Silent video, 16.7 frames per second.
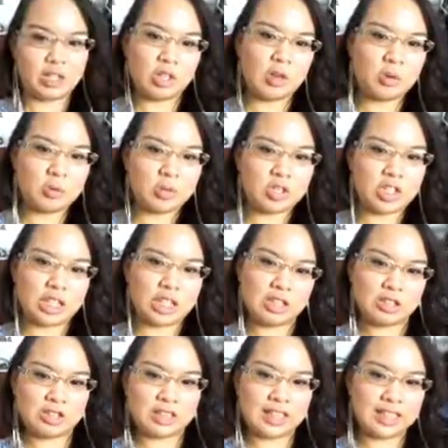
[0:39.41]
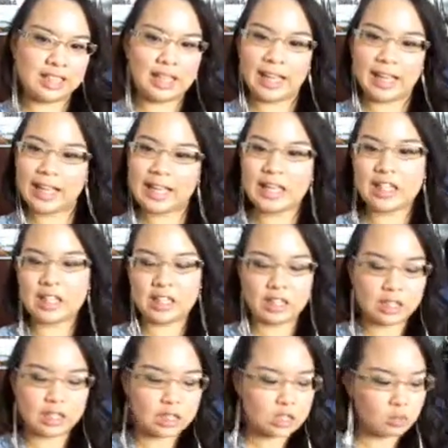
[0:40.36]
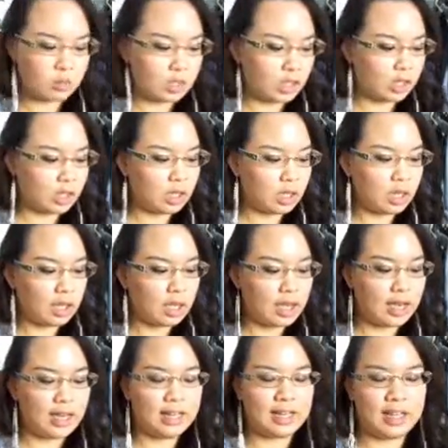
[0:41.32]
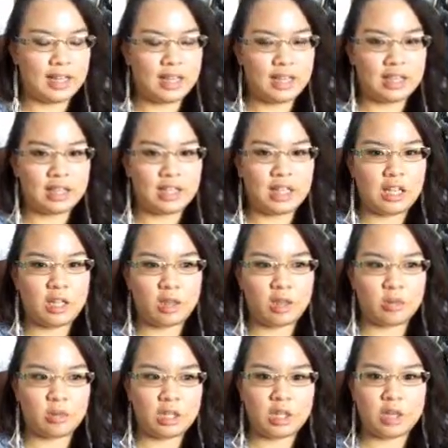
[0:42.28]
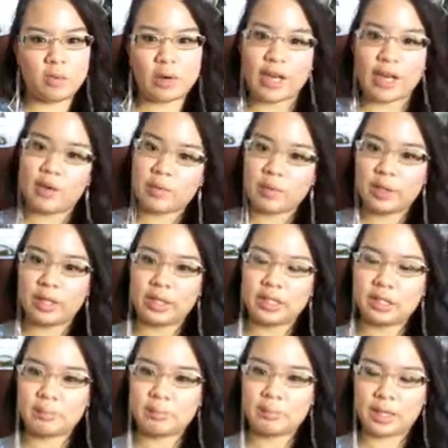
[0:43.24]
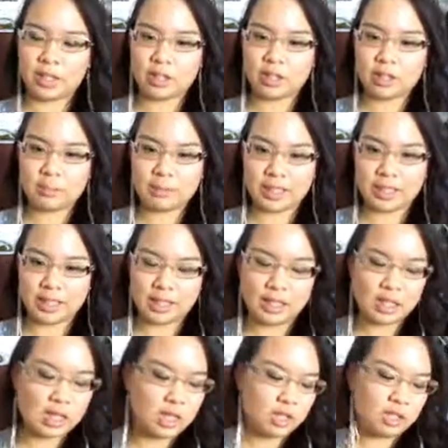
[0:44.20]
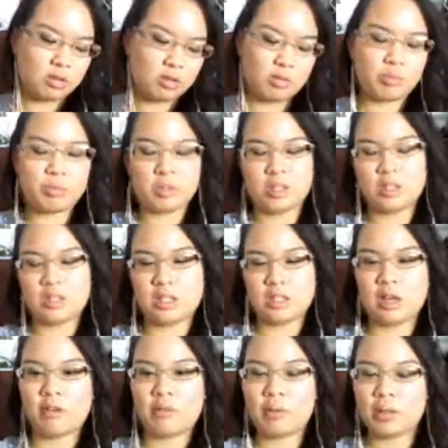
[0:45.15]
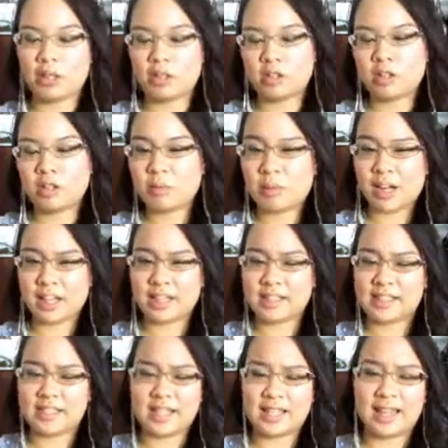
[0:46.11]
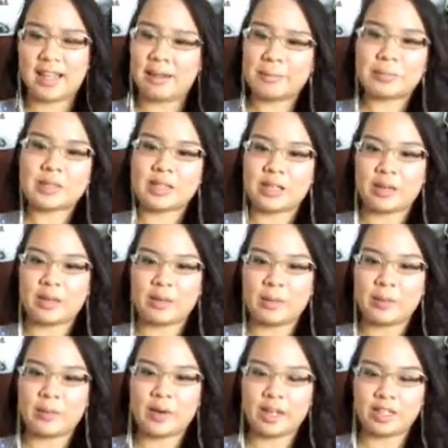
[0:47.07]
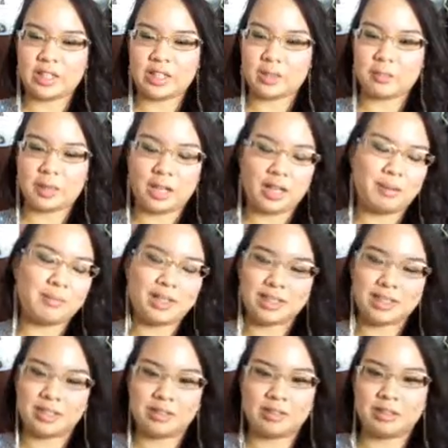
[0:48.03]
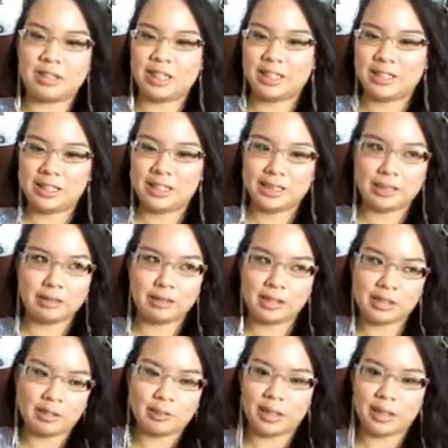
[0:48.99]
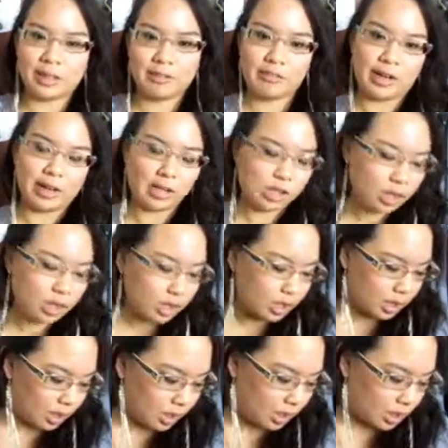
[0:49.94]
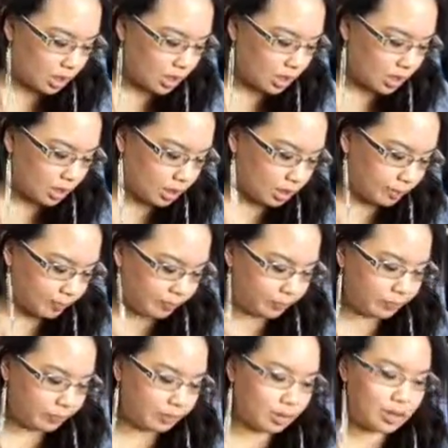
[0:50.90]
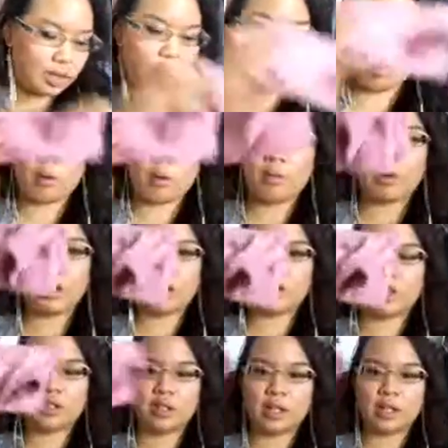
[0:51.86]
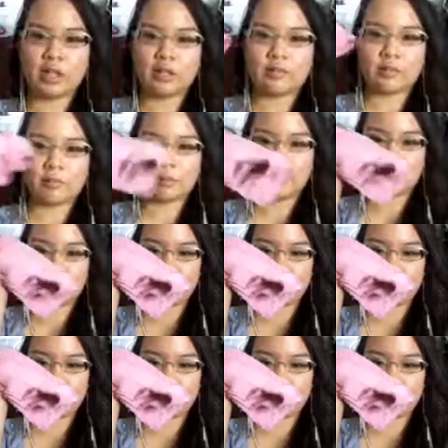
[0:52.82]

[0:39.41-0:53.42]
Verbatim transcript: don't generally like this one. I like the 3D white one better, but this one was on sale with the 2-pack at Sam's, so I just bought it and my sister likes it, so I was like, okay, fine. Um, a washcloth for my